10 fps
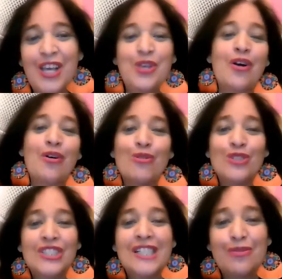You are
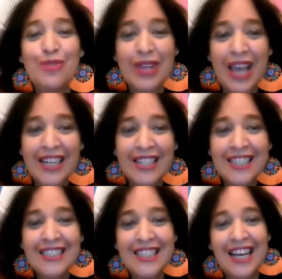originally from
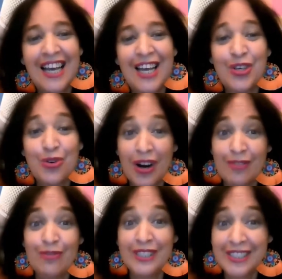Canada. Uh, you are
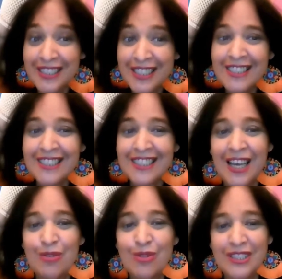a physicist,
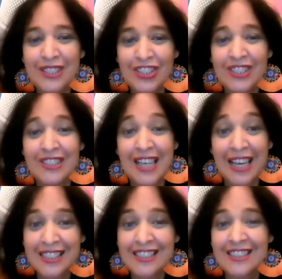a research
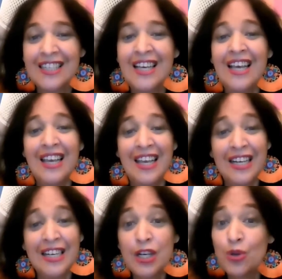scientist
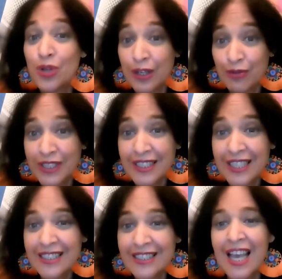in nuclear
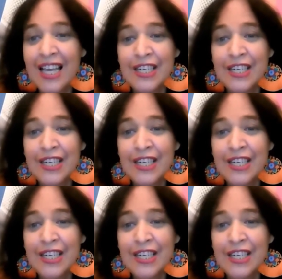physics,